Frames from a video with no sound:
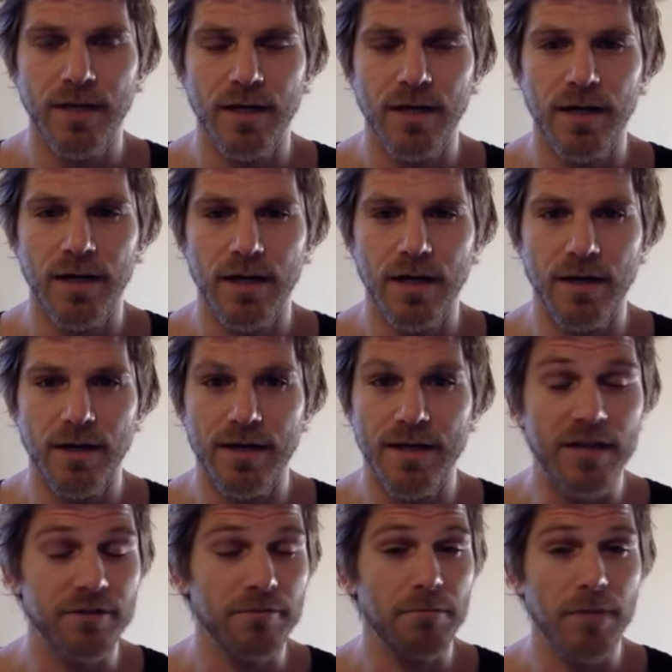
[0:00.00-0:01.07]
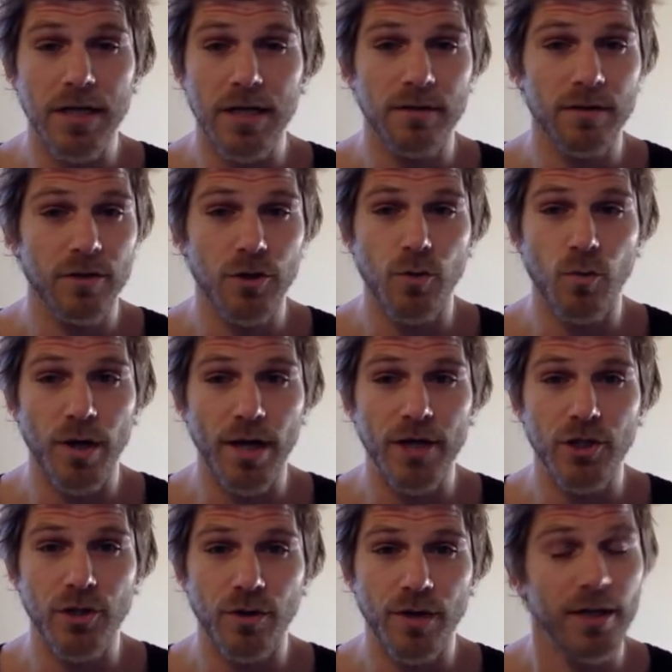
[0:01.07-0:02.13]
It doesn't mean you won't
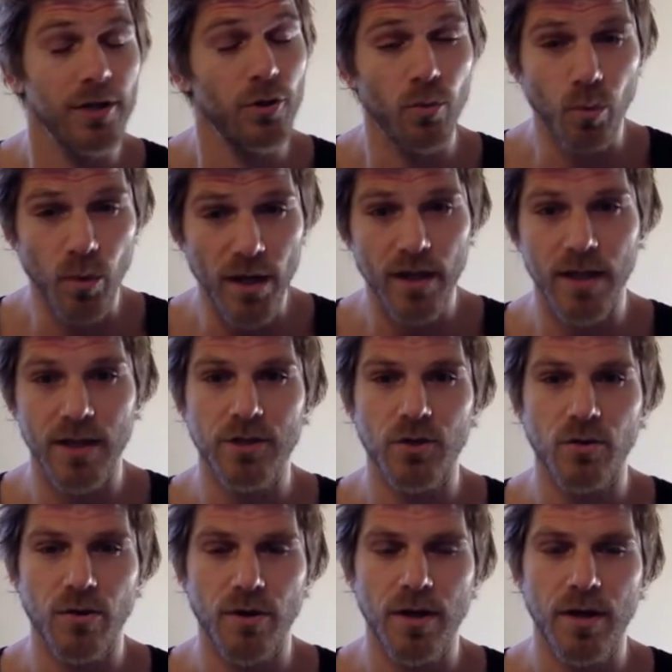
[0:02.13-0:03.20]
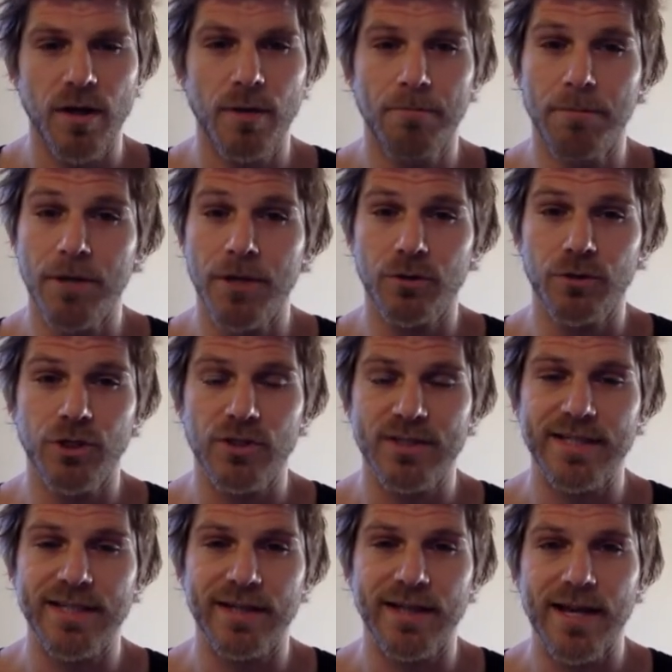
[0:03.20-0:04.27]
enjoy it. You will enjoy, but you'll just
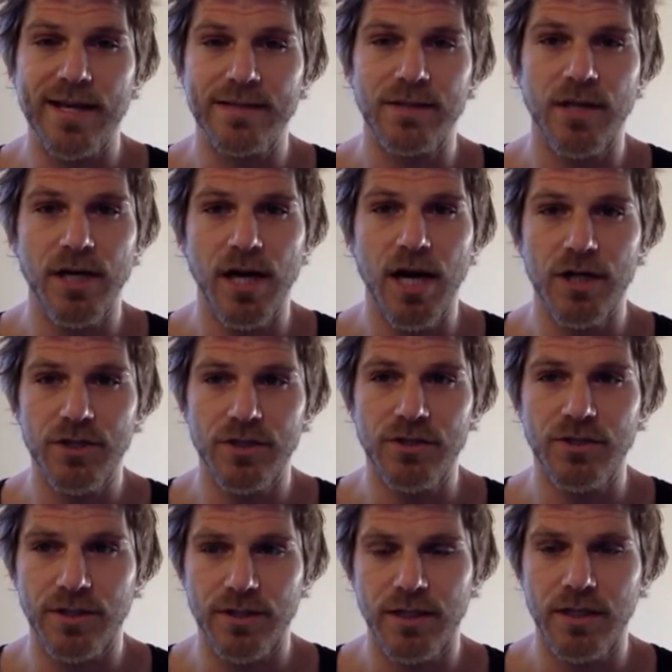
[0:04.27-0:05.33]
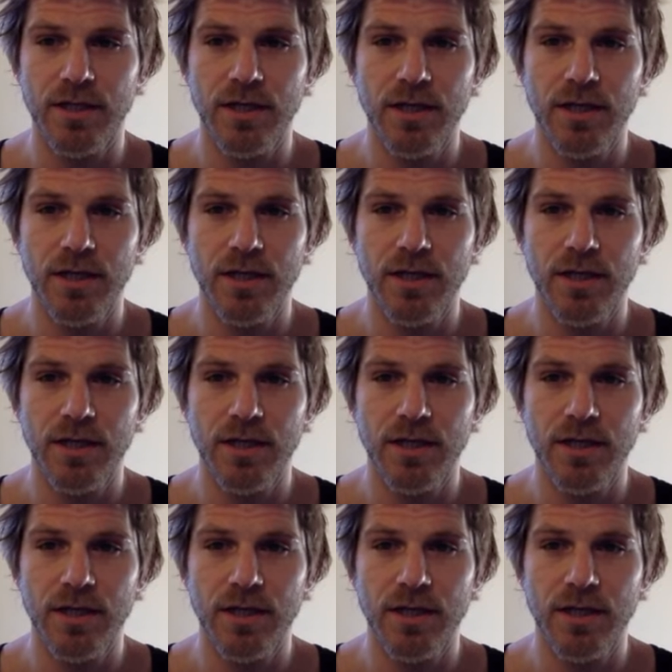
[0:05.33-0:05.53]
eat less unconsciously.